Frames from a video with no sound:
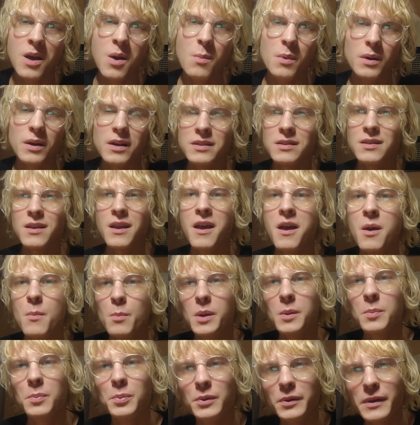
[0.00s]
because
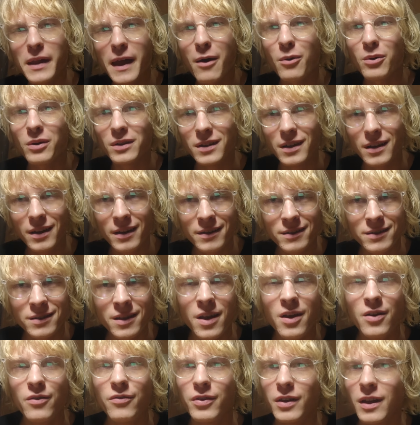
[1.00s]
people nowadays
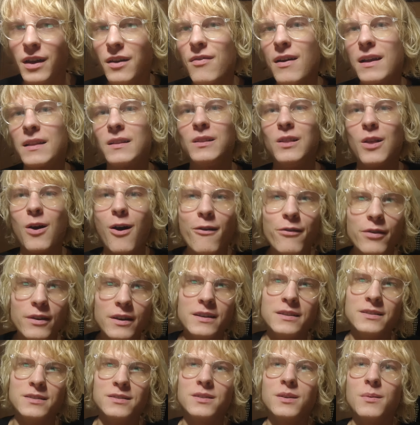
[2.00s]
think that love
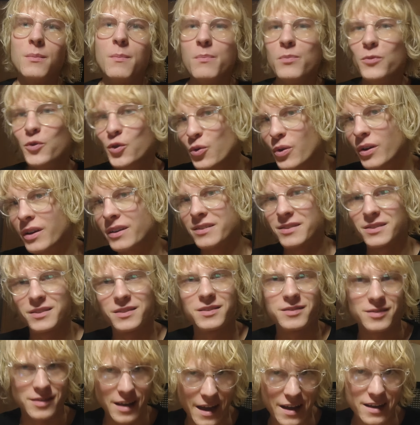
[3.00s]
is doing
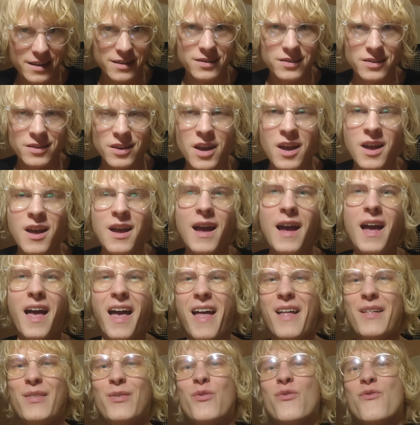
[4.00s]
sex,
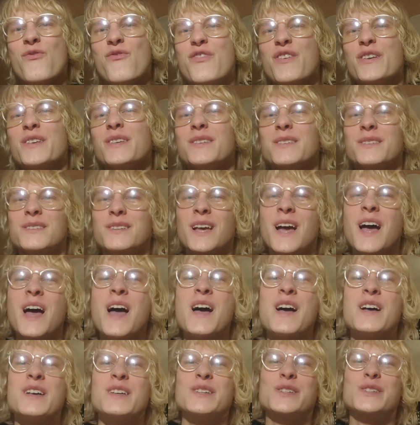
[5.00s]
and this is
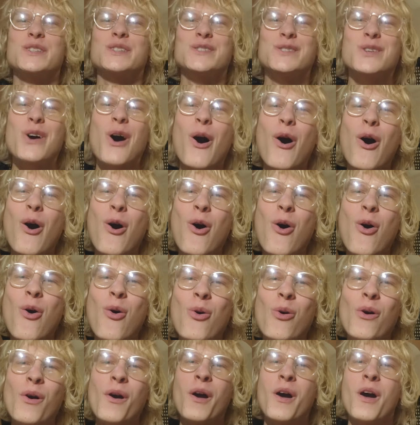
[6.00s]

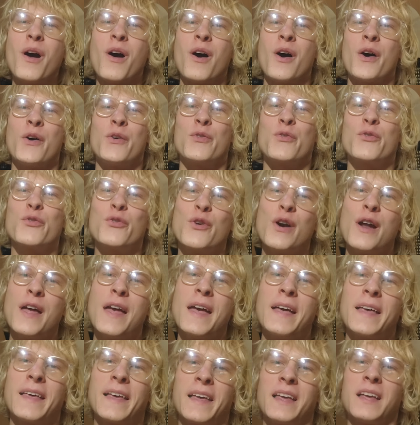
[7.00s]
so
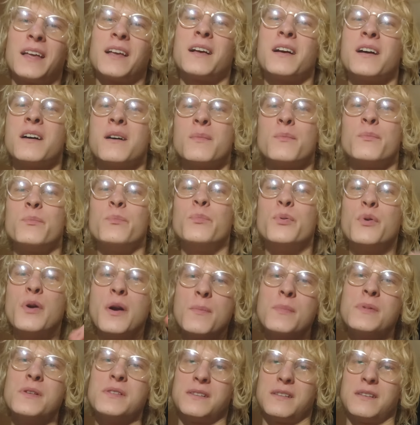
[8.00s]
freaking
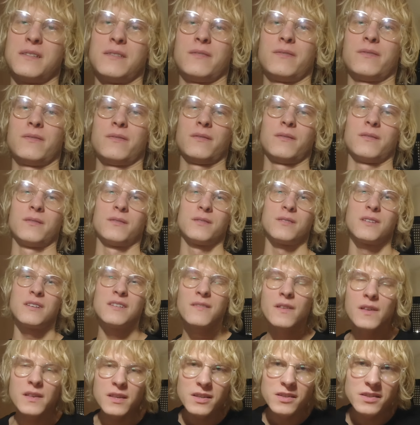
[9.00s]
primitive.
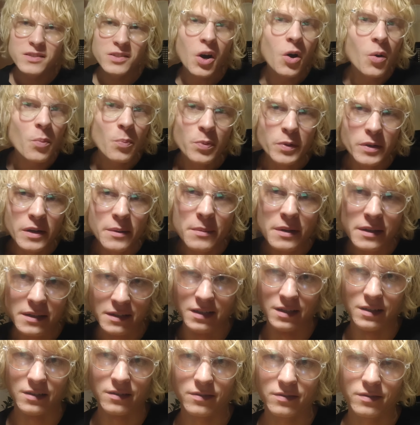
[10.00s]
This is so
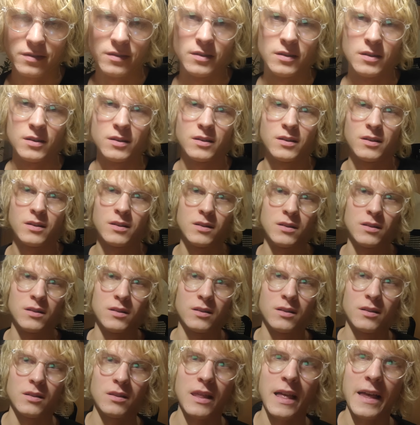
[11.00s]
primitive.
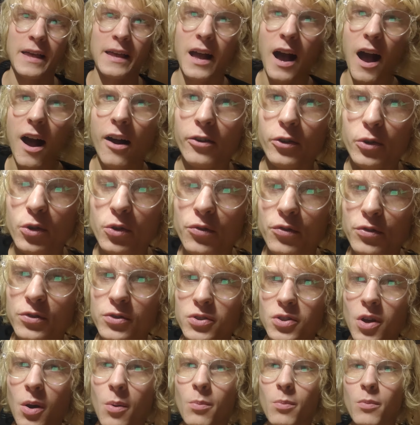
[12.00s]
Like, are you
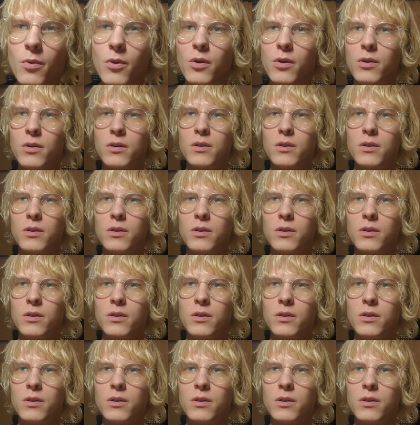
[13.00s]
some